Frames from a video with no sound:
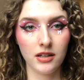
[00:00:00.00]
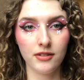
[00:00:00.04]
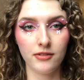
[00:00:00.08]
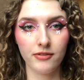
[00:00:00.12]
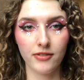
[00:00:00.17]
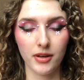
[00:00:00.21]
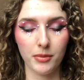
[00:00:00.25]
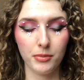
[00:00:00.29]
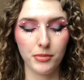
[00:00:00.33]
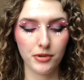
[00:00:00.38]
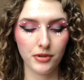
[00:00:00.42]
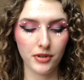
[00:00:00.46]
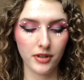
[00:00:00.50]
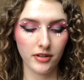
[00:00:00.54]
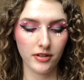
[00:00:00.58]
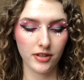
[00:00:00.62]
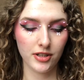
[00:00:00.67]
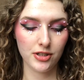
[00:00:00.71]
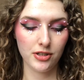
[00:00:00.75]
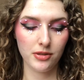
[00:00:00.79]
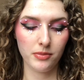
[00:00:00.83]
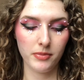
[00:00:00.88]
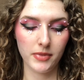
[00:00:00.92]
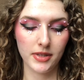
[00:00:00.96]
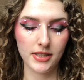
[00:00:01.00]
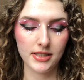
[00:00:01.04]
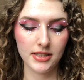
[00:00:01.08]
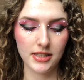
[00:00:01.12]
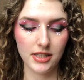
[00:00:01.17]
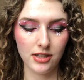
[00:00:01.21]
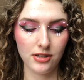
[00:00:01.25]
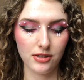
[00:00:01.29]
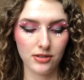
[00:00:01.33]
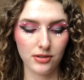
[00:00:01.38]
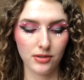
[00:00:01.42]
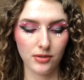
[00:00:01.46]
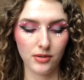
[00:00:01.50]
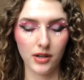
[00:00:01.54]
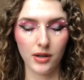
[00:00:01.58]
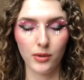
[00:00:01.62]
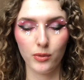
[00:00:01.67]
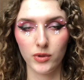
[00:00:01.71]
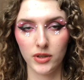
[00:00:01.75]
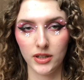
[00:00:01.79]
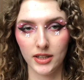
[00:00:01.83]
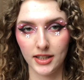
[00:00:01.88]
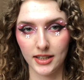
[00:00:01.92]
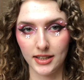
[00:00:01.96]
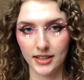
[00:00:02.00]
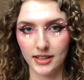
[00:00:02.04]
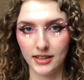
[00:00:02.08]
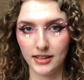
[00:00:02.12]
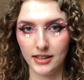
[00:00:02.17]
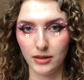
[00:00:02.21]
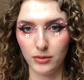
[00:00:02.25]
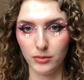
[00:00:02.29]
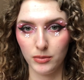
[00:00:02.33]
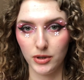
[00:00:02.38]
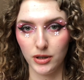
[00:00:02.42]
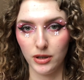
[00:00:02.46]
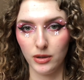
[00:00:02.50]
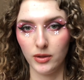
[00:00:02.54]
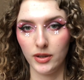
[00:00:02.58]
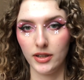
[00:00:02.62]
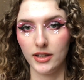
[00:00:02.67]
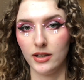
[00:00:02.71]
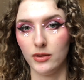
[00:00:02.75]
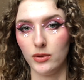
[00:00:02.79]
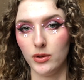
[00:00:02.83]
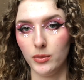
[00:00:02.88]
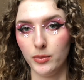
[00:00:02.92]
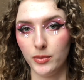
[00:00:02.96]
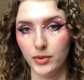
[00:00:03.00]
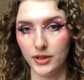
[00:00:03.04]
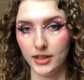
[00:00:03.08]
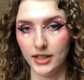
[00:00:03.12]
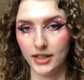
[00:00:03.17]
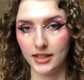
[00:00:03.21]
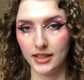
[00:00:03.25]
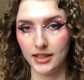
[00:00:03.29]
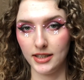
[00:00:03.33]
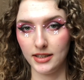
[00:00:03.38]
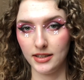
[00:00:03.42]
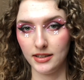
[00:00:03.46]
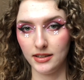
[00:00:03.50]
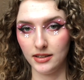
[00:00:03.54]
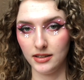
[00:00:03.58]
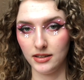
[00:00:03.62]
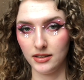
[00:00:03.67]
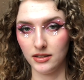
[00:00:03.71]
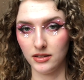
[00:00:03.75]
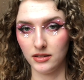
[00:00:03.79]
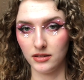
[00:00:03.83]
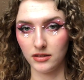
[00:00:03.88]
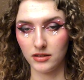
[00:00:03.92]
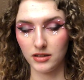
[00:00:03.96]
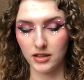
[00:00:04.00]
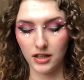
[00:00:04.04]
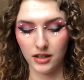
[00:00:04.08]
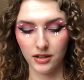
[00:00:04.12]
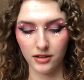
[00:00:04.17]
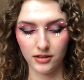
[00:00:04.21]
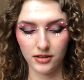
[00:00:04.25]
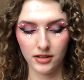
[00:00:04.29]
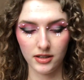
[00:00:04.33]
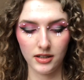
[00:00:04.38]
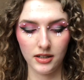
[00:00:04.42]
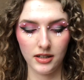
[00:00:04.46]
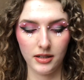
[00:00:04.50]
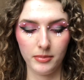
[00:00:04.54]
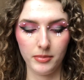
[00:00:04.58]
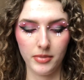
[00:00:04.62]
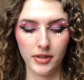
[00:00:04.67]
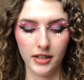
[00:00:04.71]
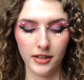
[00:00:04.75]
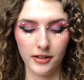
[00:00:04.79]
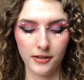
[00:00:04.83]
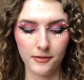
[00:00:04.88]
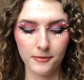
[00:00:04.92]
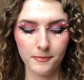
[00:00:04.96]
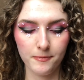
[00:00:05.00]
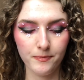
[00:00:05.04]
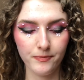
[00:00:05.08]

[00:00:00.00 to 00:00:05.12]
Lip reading: February Shop My Stash, so I will link that down below and I will put that in the little card up here.